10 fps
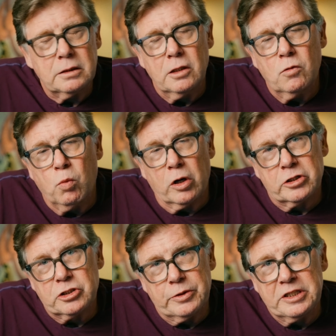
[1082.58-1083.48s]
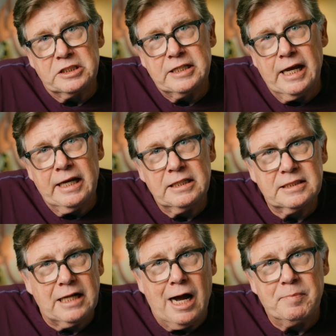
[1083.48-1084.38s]
know, work during the day,
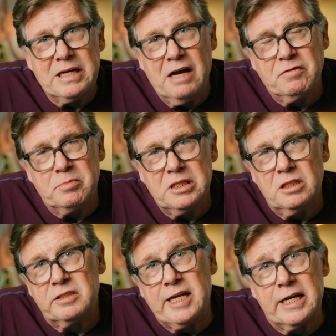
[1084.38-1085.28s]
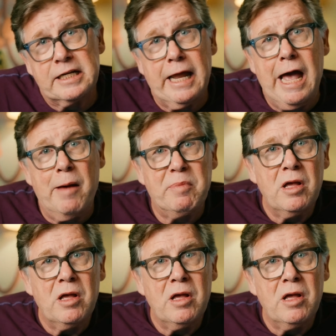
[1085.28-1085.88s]
stop and have a meal, take a nap,